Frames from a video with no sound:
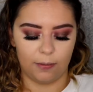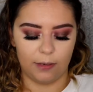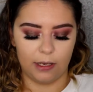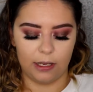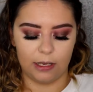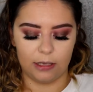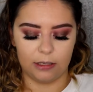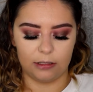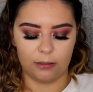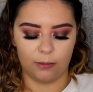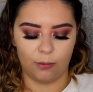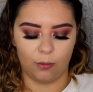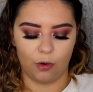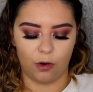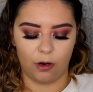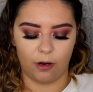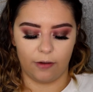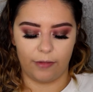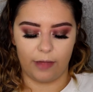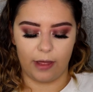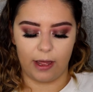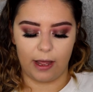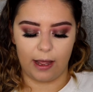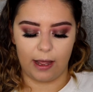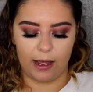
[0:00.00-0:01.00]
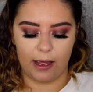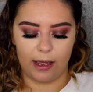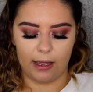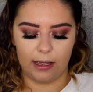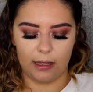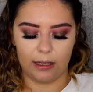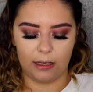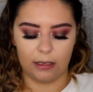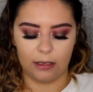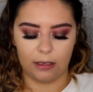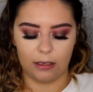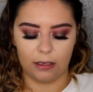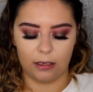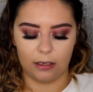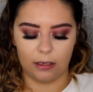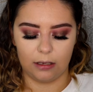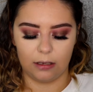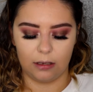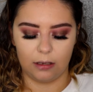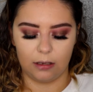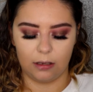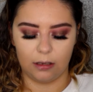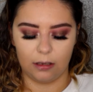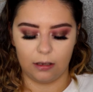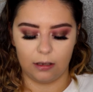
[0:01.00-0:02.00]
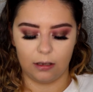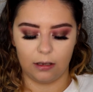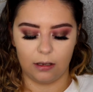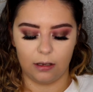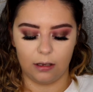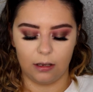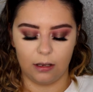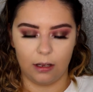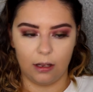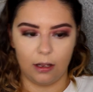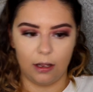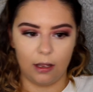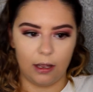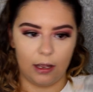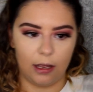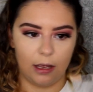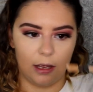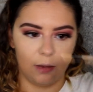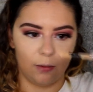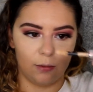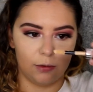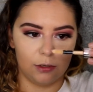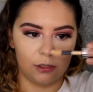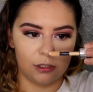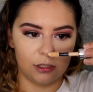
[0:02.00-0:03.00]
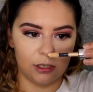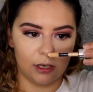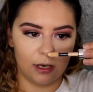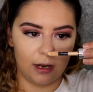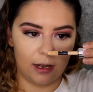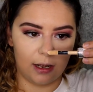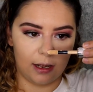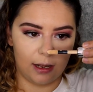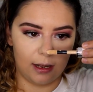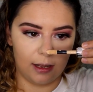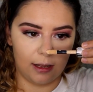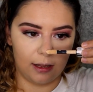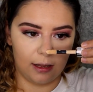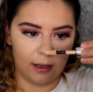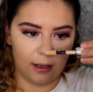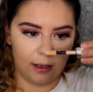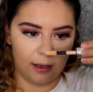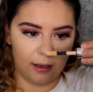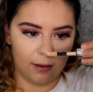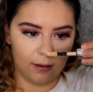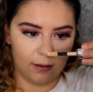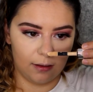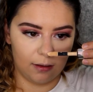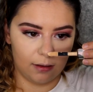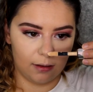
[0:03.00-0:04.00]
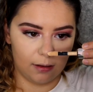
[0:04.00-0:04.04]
I'm gonna get some more of that. And we're just gonna highlight